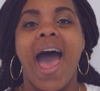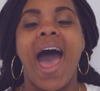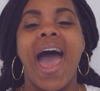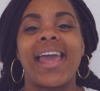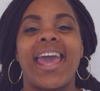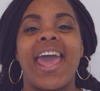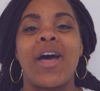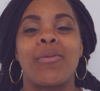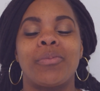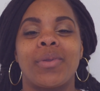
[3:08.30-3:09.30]
I
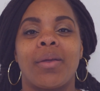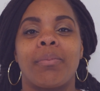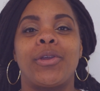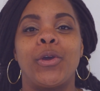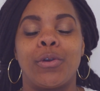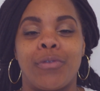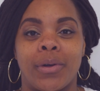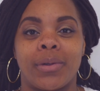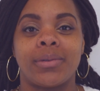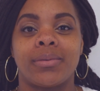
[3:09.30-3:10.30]
am beautiful.
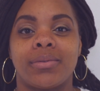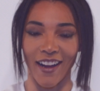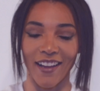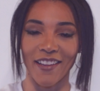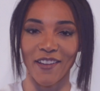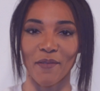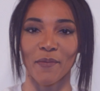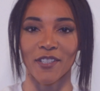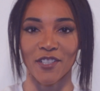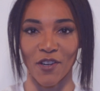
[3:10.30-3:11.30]
I am
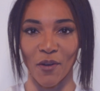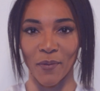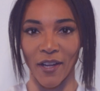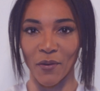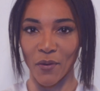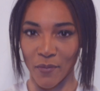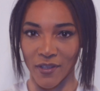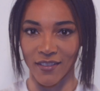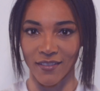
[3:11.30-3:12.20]
a strong black woman.